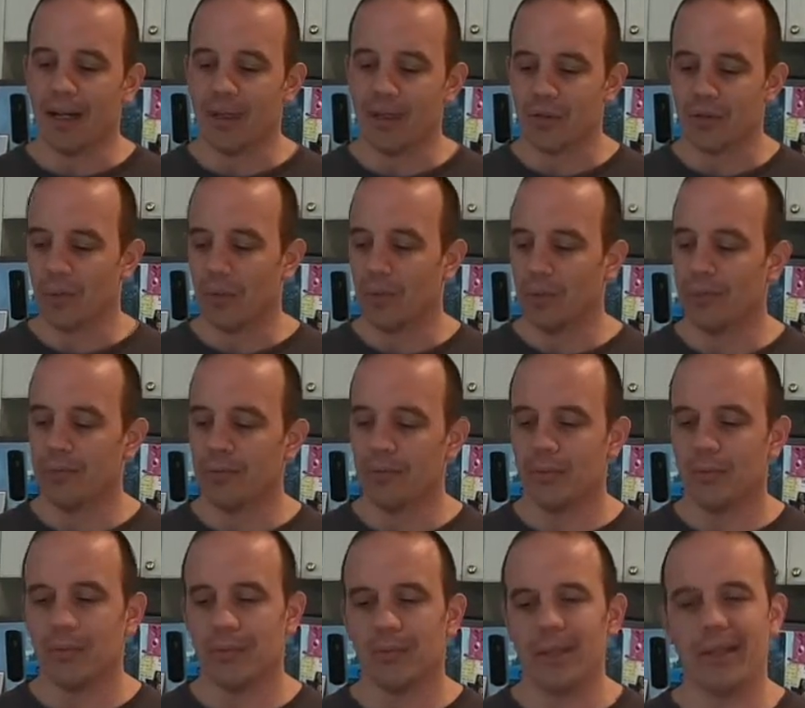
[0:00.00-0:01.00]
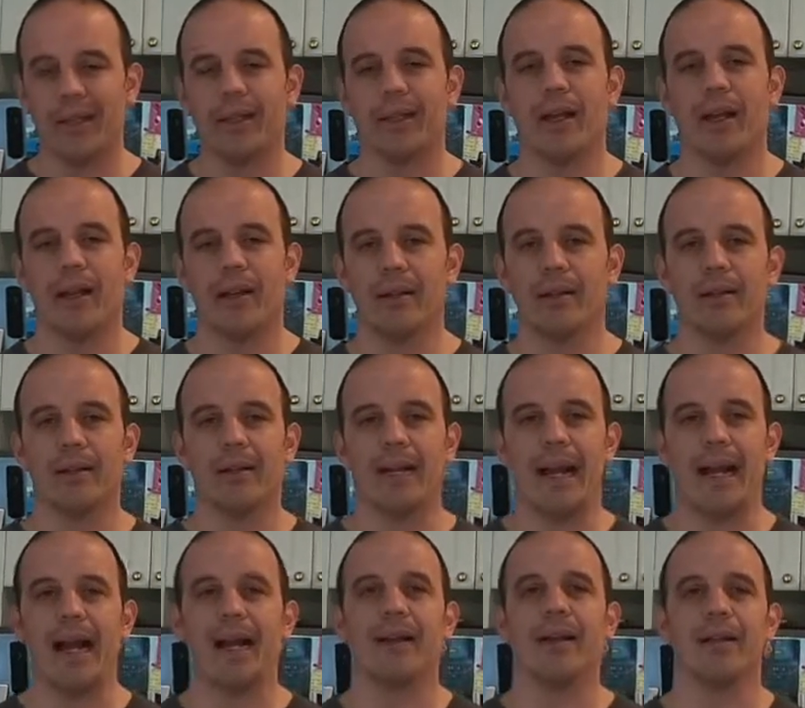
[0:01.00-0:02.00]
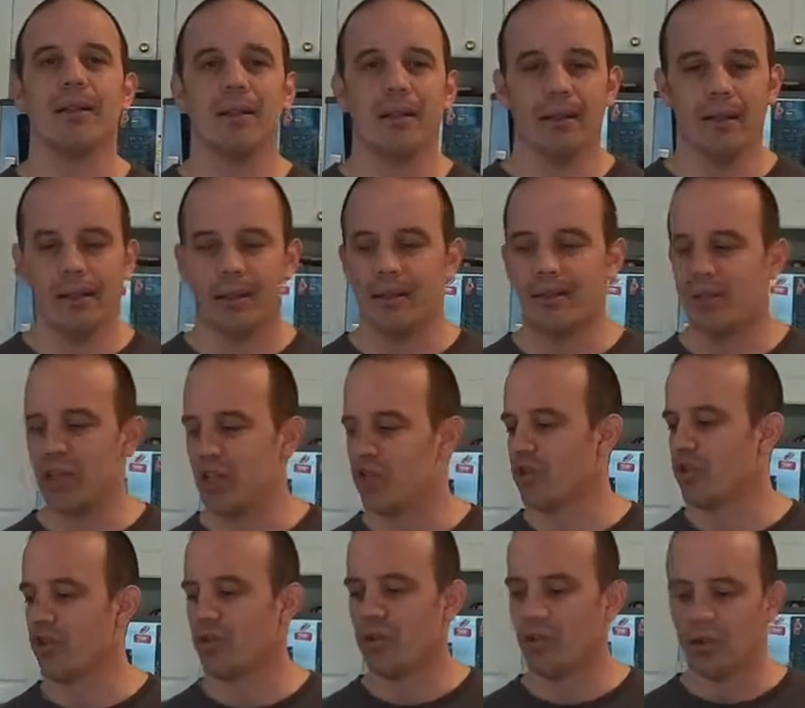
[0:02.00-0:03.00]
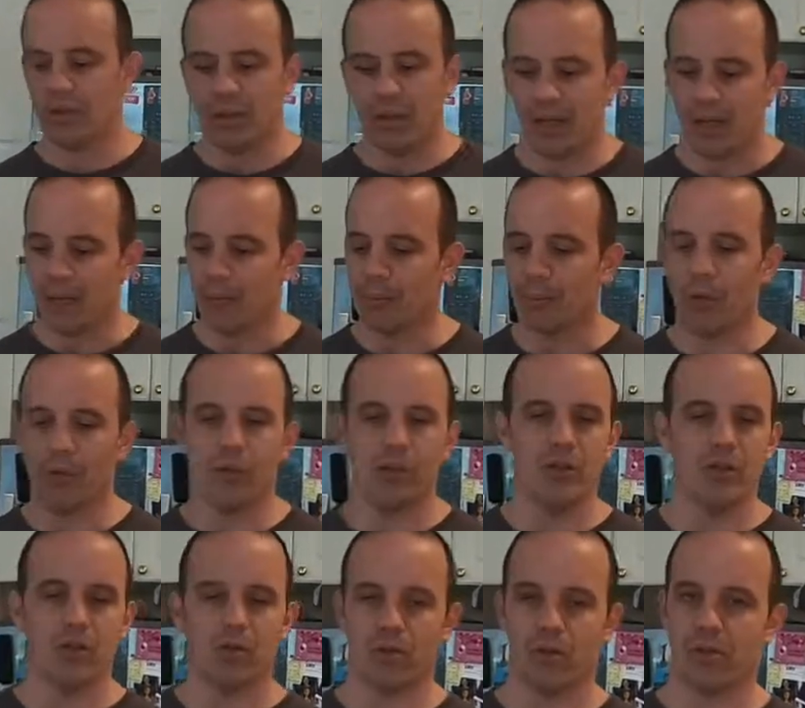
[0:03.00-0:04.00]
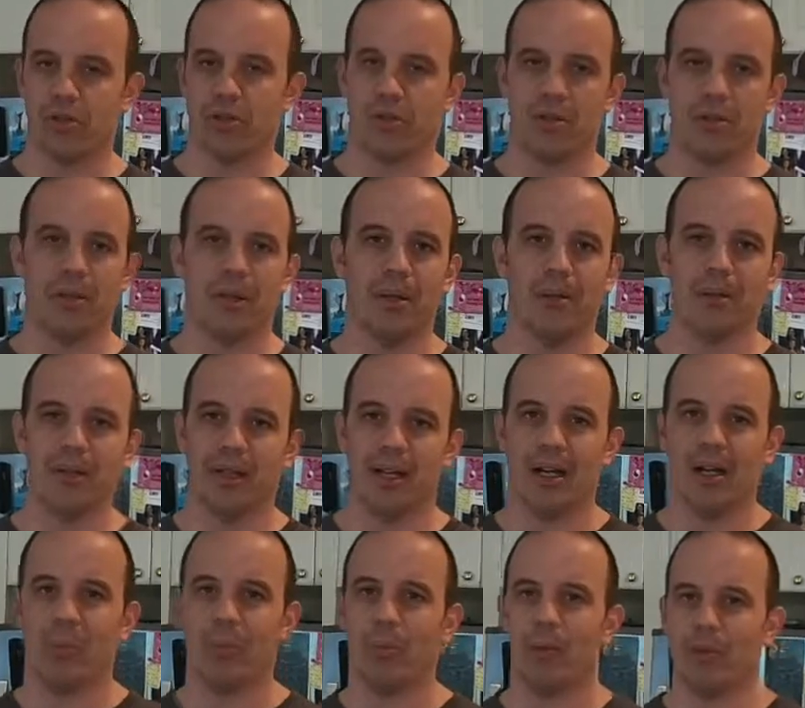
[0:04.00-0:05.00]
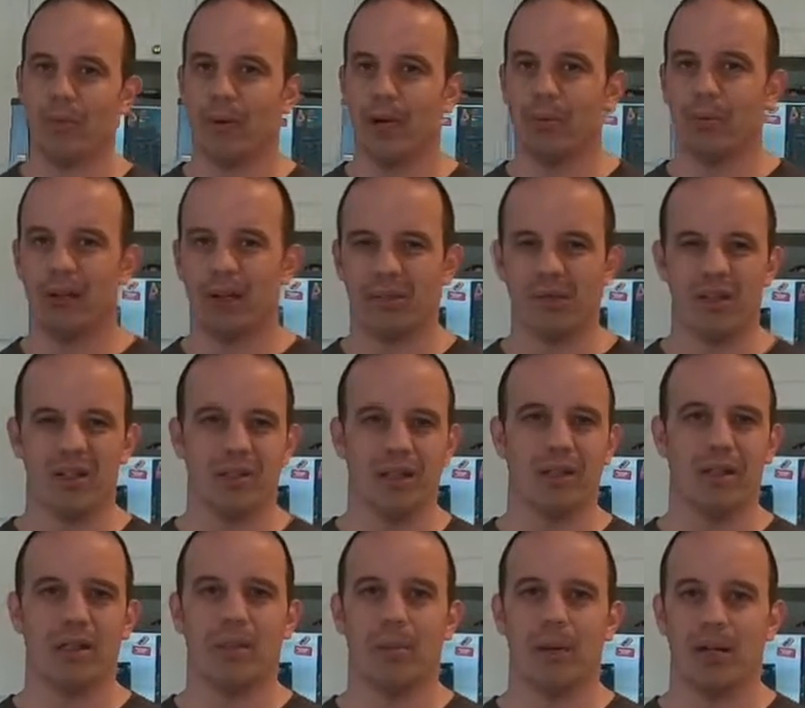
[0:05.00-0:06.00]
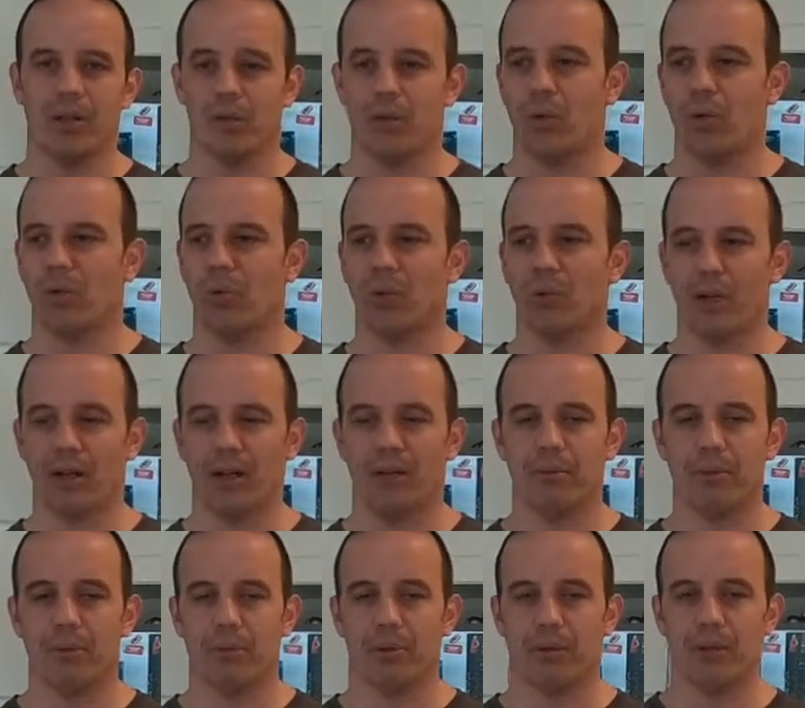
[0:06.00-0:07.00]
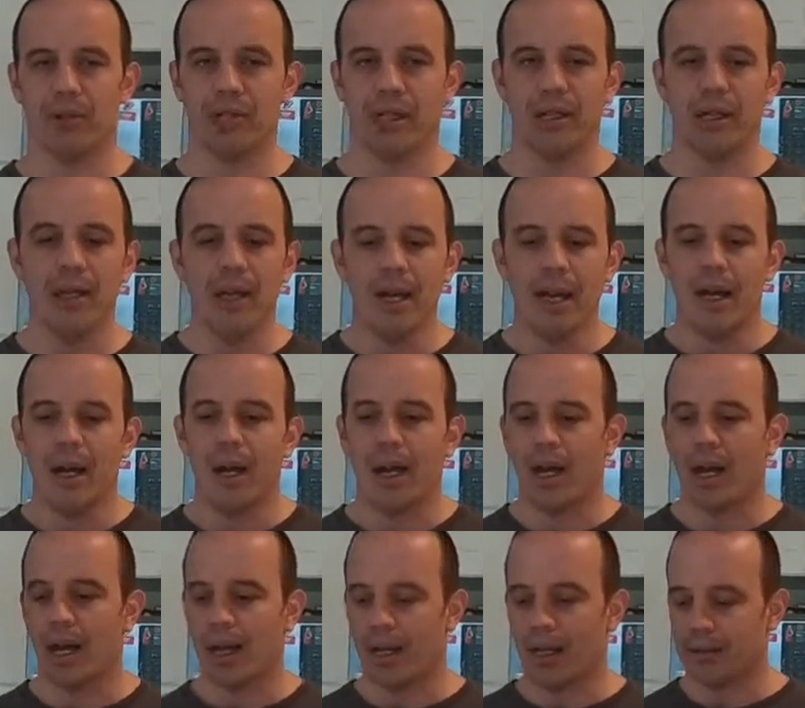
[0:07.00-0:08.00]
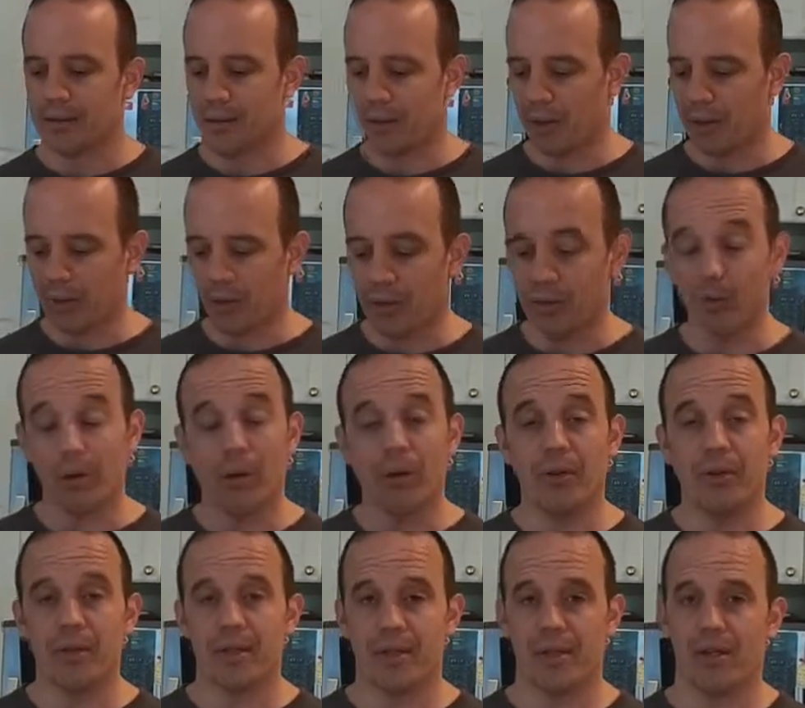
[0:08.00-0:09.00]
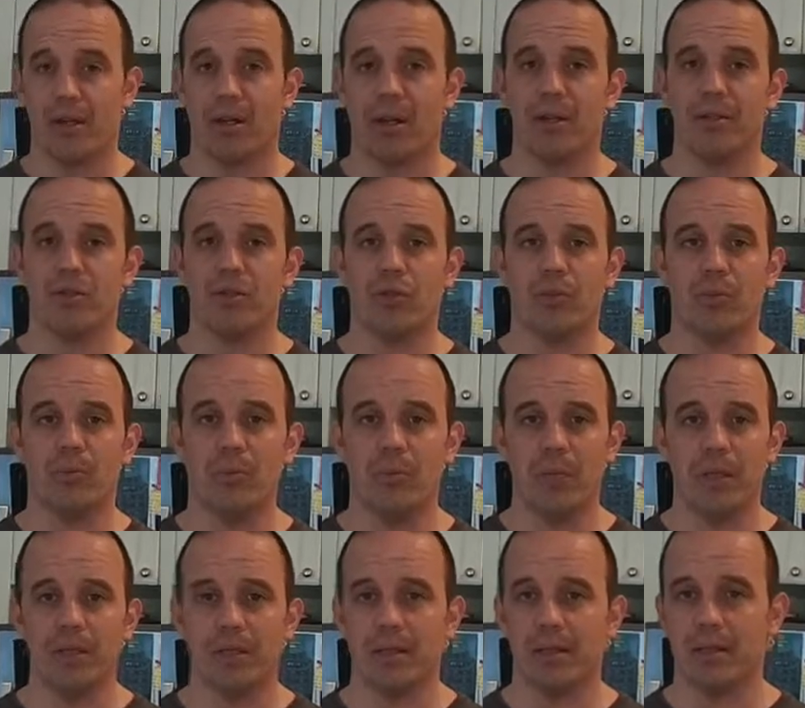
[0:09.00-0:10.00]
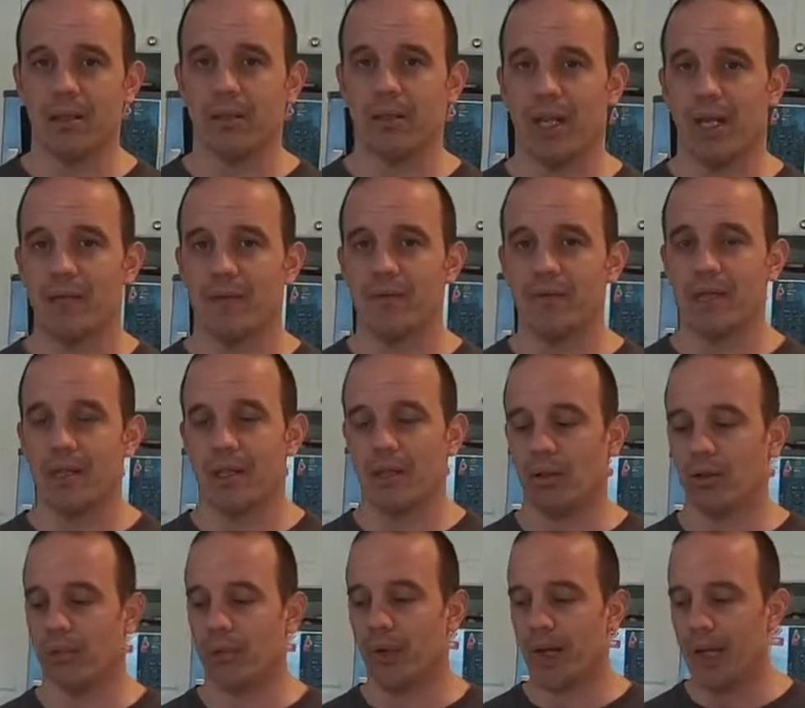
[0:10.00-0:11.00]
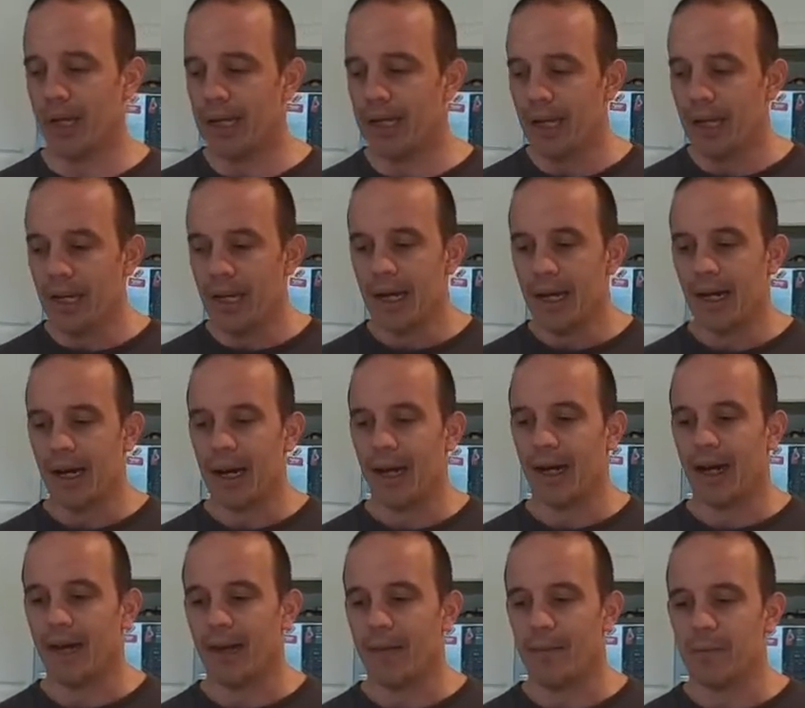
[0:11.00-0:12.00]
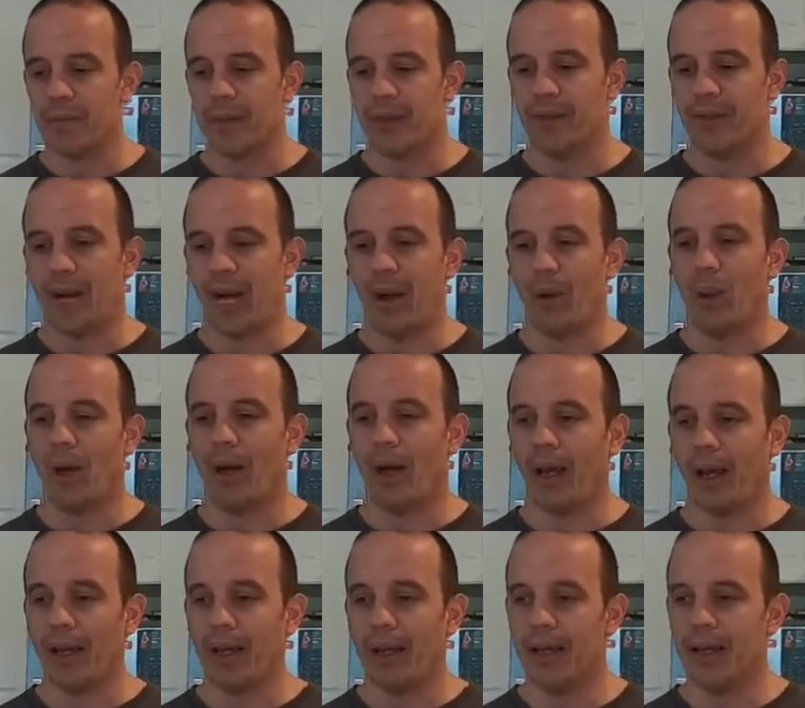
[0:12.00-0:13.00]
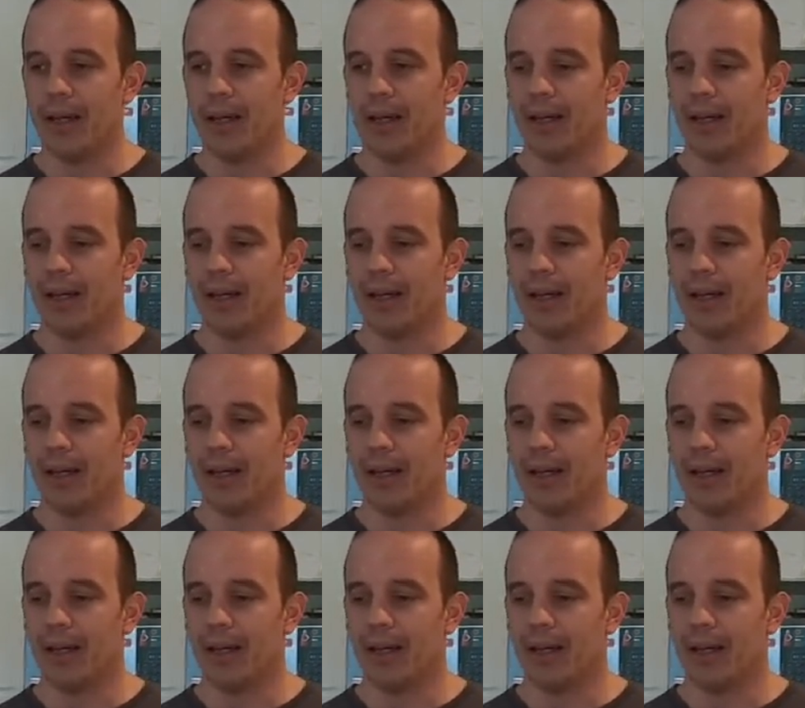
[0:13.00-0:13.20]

So I added additional protein sources to be able to help with my breakfast. I need about 20 more grams of protein. Typically throw this on 2 pieces of Dave's Killer Bread. That way,